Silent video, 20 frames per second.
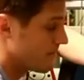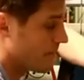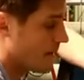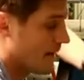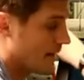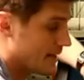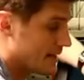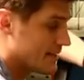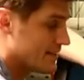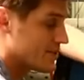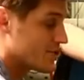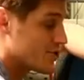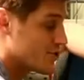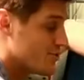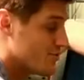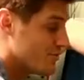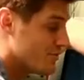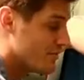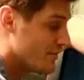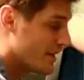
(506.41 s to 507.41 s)
mind that you
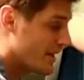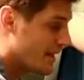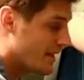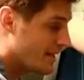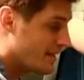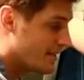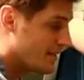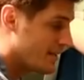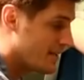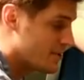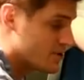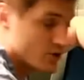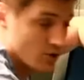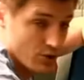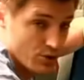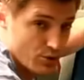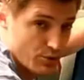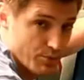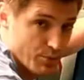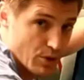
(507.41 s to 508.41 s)
may need to
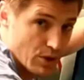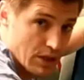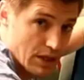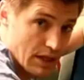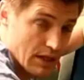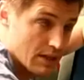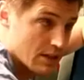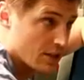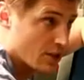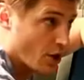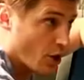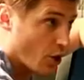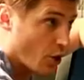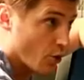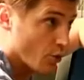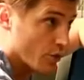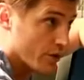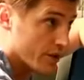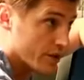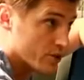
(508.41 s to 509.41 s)
lubricate the
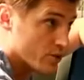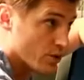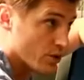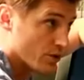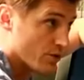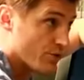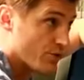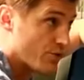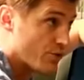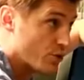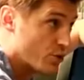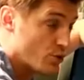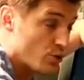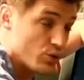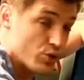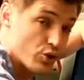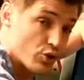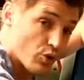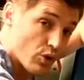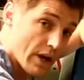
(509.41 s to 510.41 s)
O-rings with a food
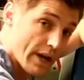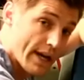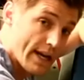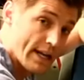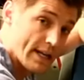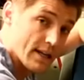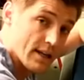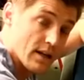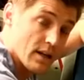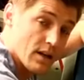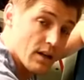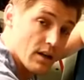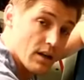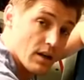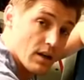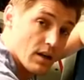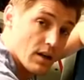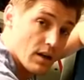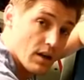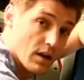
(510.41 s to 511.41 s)
grade
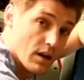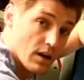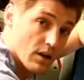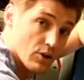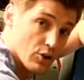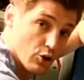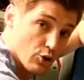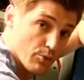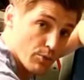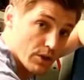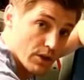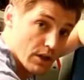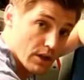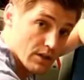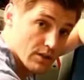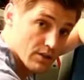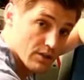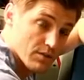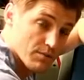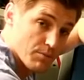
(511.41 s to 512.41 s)
lubricant
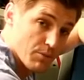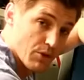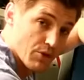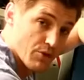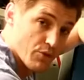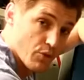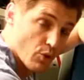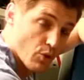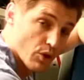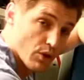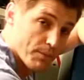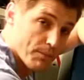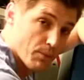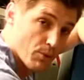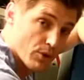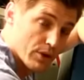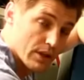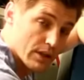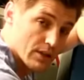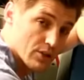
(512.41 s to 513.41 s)
before
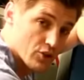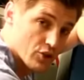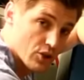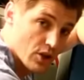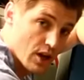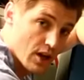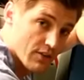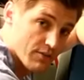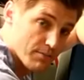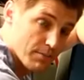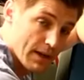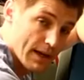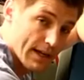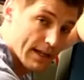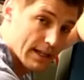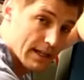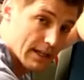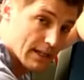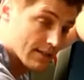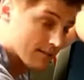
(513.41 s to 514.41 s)
putting the trough back
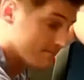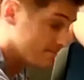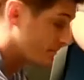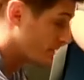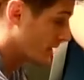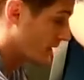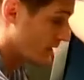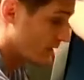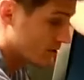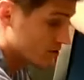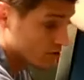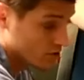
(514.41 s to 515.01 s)
in.